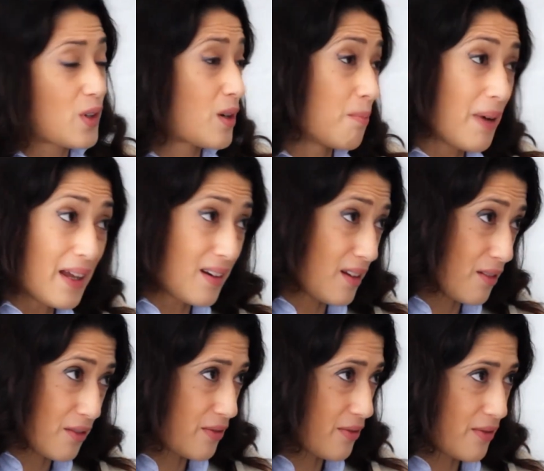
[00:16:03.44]

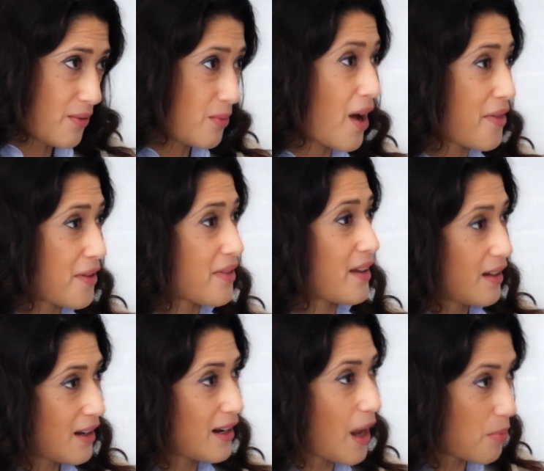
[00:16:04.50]
competitive rather than
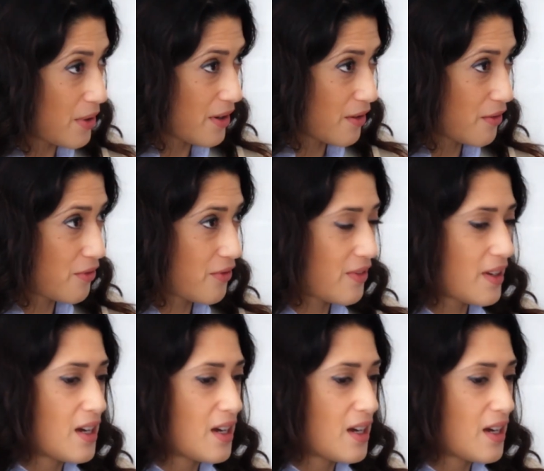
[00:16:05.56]
collaborative.